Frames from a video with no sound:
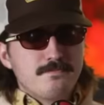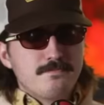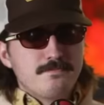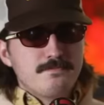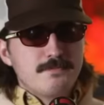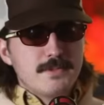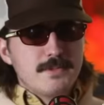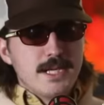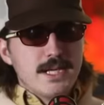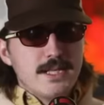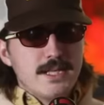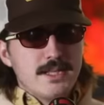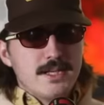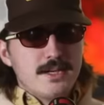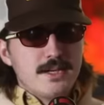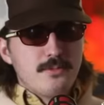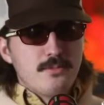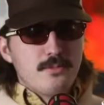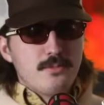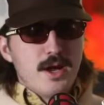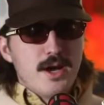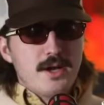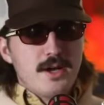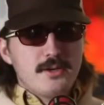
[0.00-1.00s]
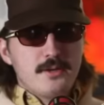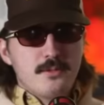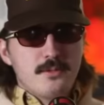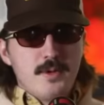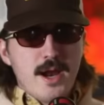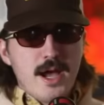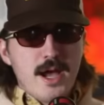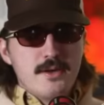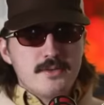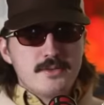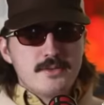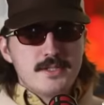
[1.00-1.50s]
and then a Ronda
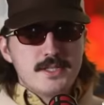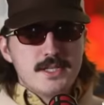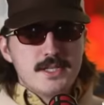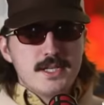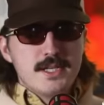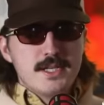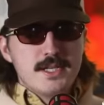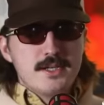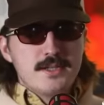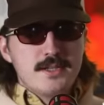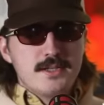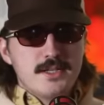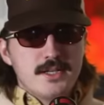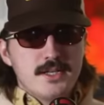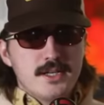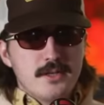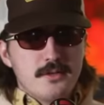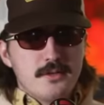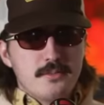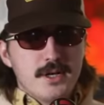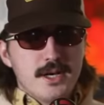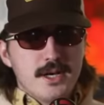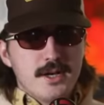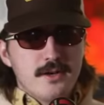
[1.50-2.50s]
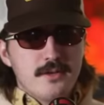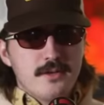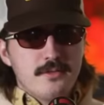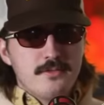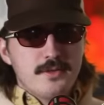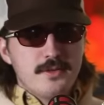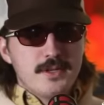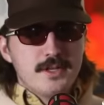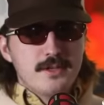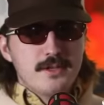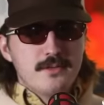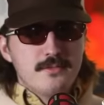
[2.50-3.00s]
Rousey
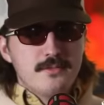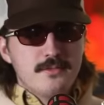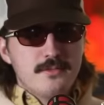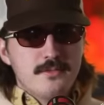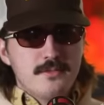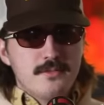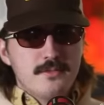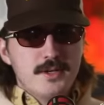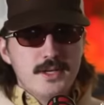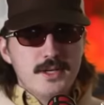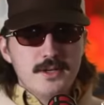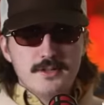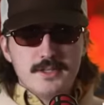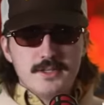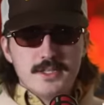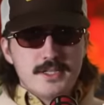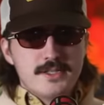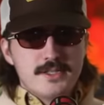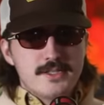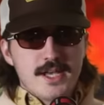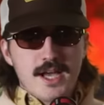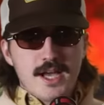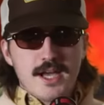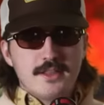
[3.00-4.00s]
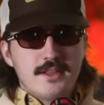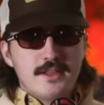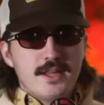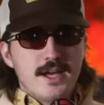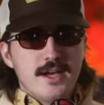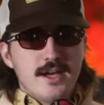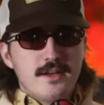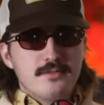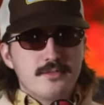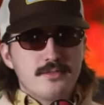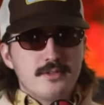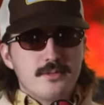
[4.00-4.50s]
autobiography. Weirdly sad
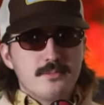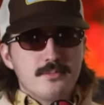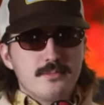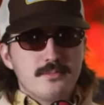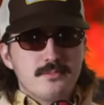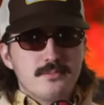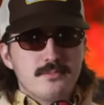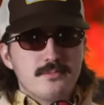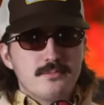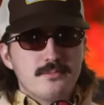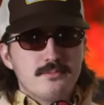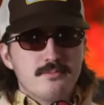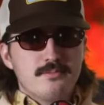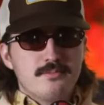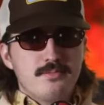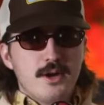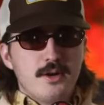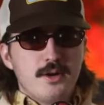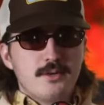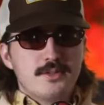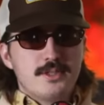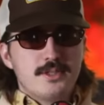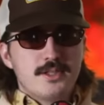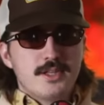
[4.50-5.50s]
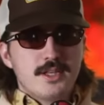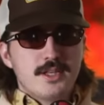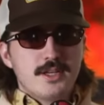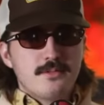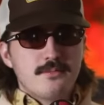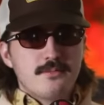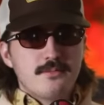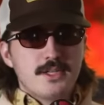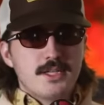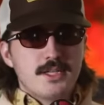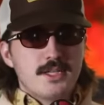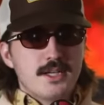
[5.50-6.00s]
lives on both of
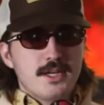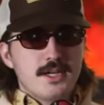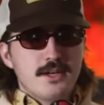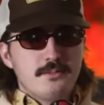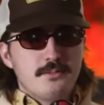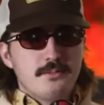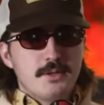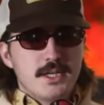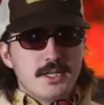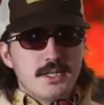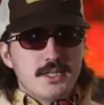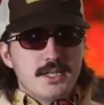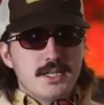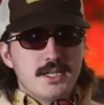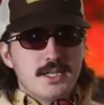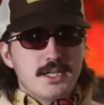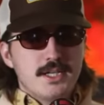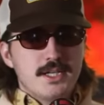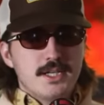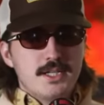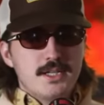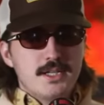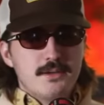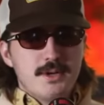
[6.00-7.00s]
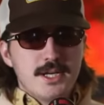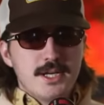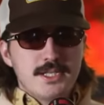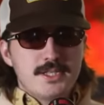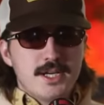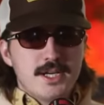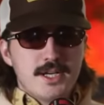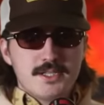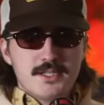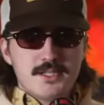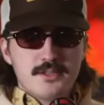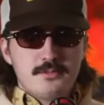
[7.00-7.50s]
them, you know, but the Mike
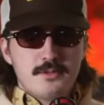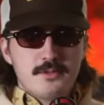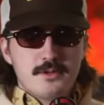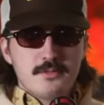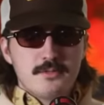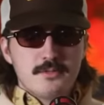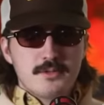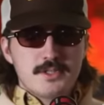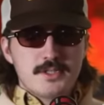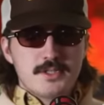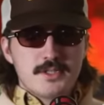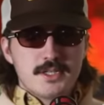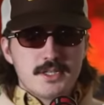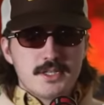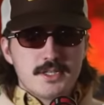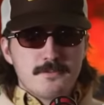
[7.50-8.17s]
Tyson one was. Uh,